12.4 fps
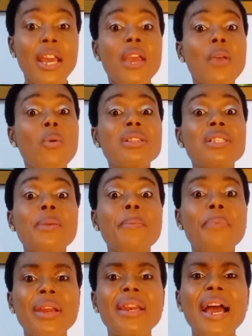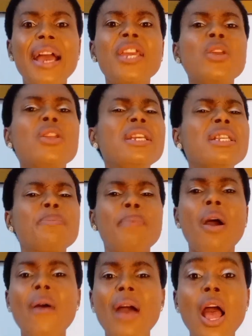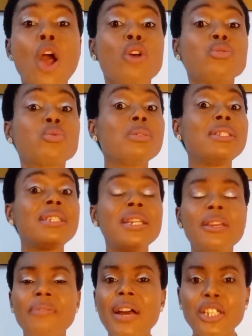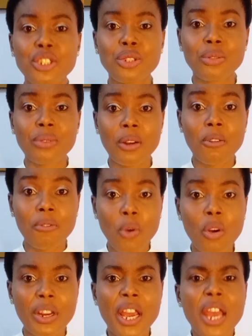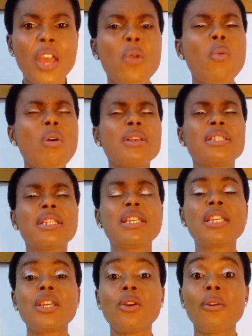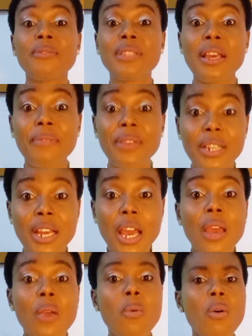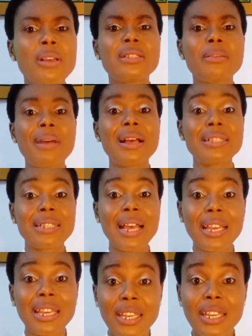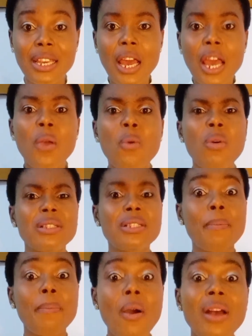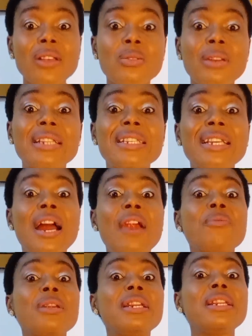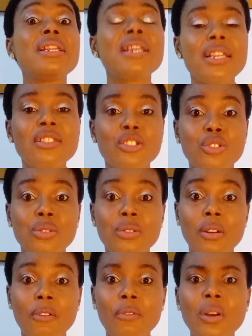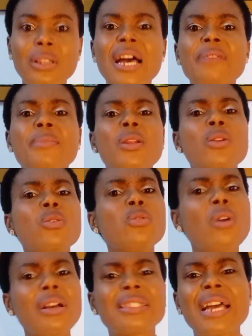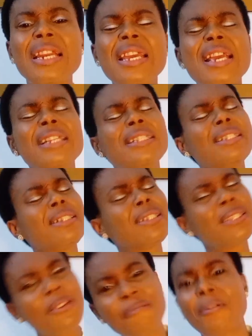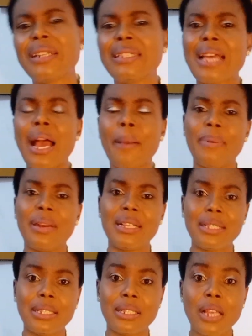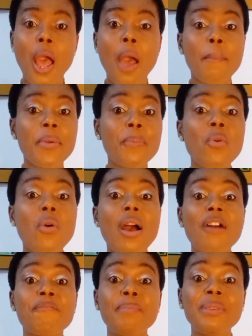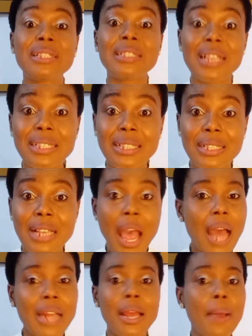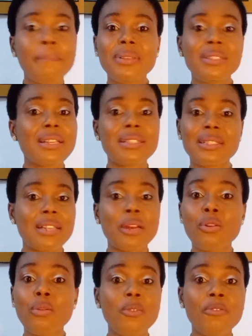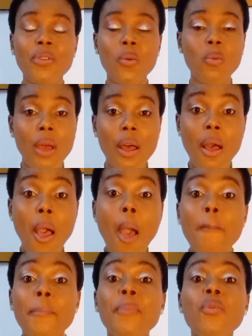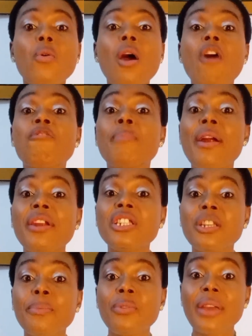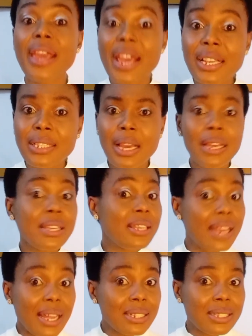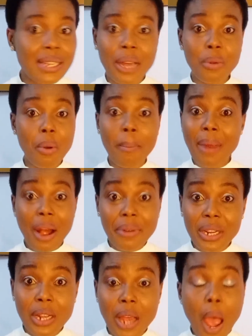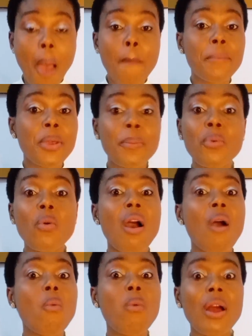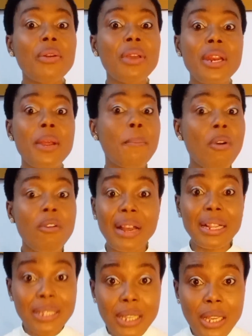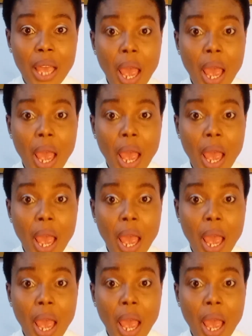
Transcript: He was seen praying that he needs power to deliver the children of God. He wants the key of David. He wants the master key. He wants the power so that he can release the children of God that have been locked down in different dark places. People who have businesses and their businesses are not moving well. People who are of marriageable age yet they are not married. People who are wallowing in poverty.